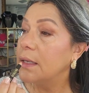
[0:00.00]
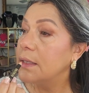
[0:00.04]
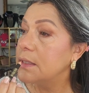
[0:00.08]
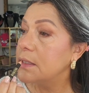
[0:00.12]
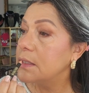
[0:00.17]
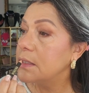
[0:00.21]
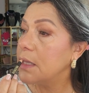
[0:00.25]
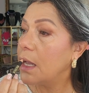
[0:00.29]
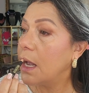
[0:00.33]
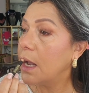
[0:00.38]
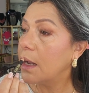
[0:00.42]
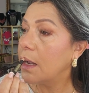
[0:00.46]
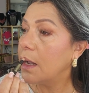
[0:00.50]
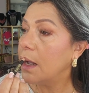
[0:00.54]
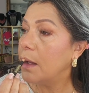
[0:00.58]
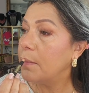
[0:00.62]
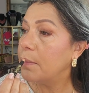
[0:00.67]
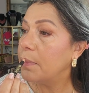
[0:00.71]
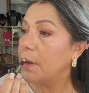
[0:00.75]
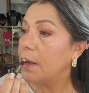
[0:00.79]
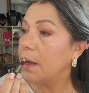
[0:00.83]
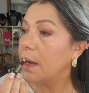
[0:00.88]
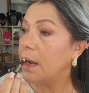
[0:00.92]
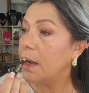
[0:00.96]
stock
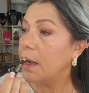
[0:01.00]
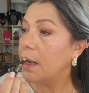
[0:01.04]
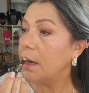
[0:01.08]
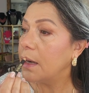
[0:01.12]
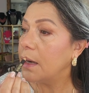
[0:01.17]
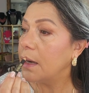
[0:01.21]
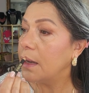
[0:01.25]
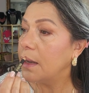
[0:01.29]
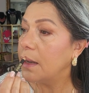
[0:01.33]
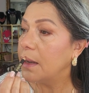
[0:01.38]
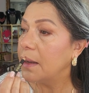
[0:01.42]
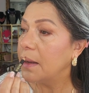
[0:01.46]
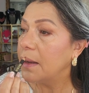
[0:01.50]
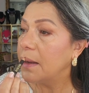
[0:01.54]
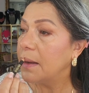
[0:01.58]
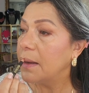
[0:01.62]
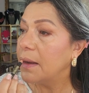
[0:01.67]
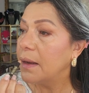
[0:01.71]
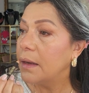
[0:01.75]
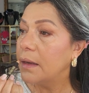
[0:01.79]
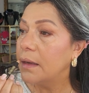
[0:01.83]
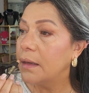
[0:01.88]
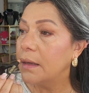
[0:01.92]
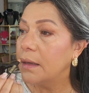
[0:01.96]
up on
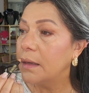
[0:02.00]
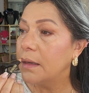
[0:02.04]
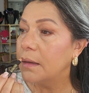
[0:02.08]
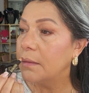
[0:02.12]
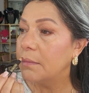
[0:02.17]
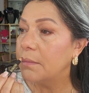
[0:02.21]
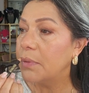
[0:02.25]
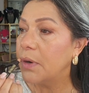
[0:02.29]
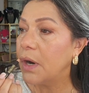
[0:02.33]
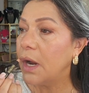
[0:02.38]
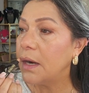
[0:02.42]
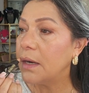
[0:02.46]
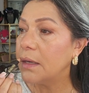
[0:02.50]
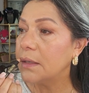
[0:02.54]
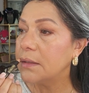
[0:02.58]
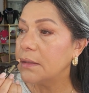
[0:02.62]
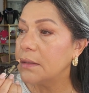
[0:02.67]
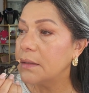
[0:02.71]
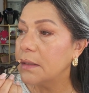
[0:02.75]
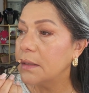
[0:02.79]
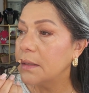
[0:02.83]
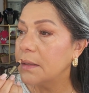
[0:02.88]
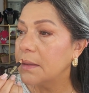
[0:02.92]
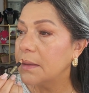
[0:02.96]

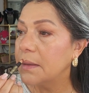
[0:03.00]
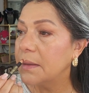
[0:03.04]
products.